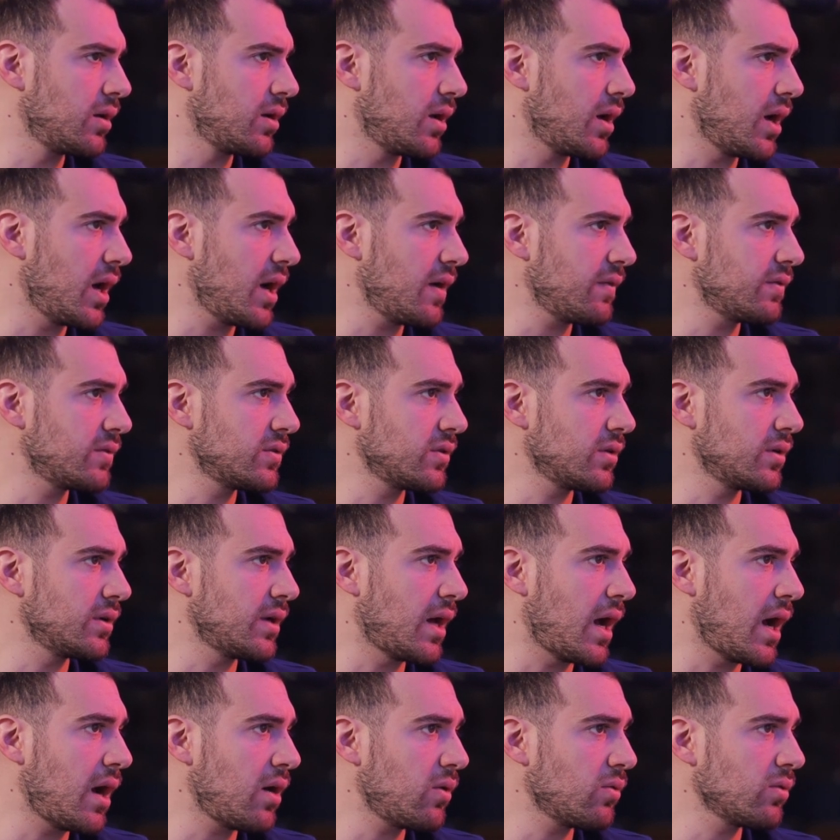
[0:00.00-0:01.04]
after an
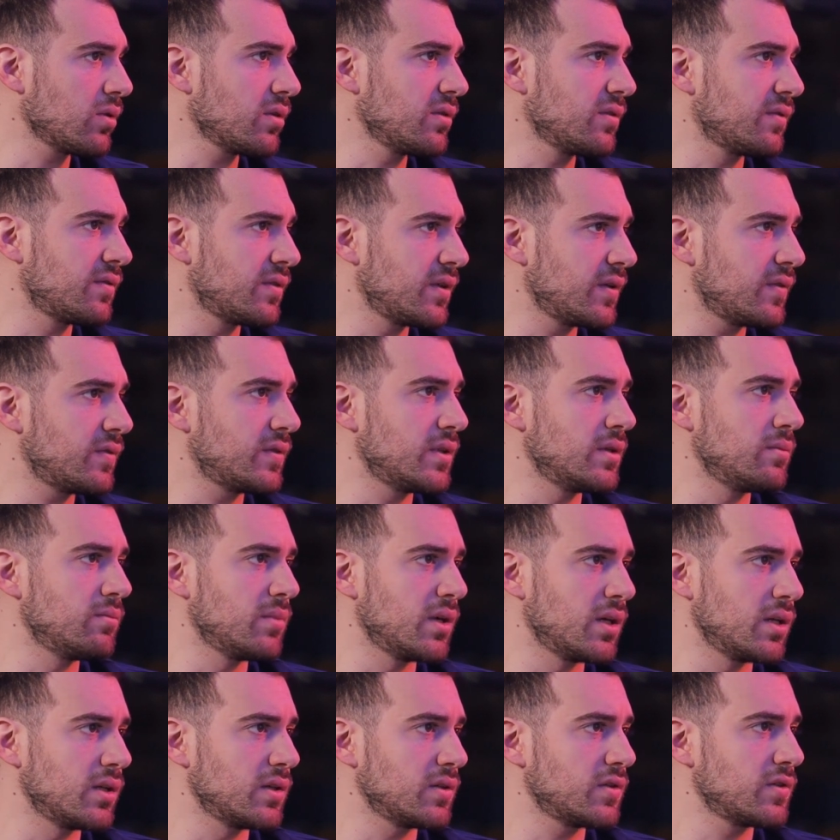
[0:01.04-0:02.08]
hour and 50
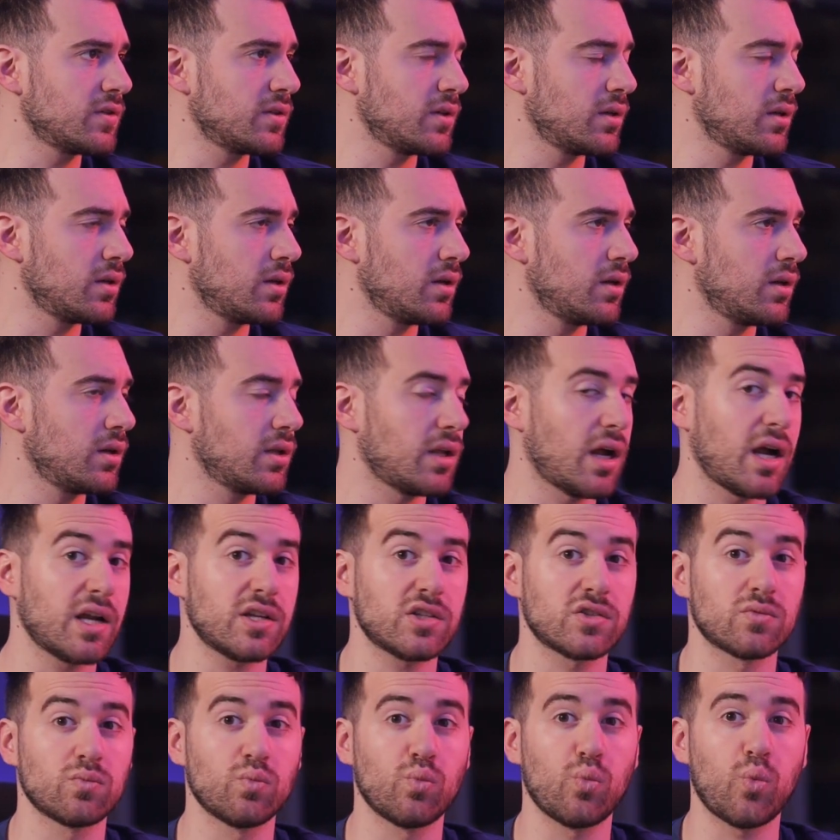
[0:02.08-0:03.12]
minutes.
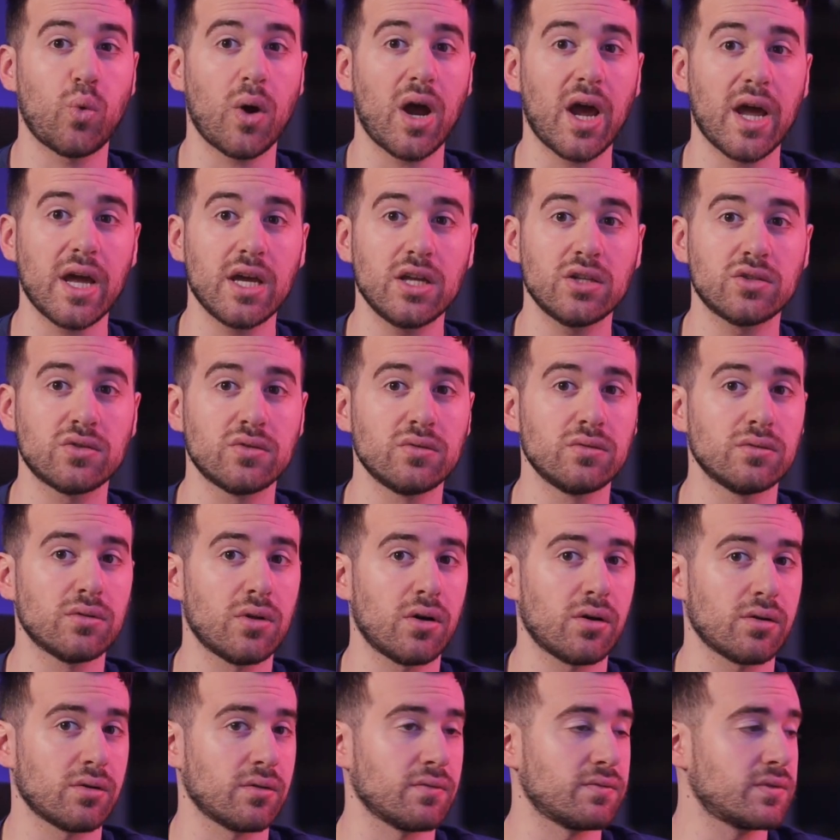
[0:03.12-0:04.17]
That's way too
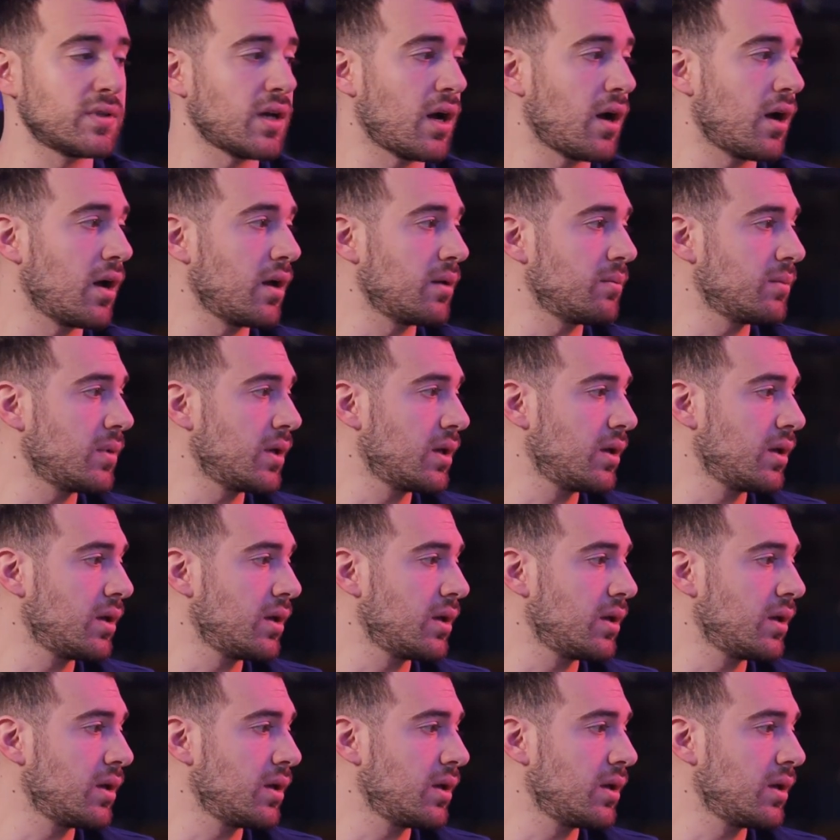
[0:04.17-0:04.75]
long of time.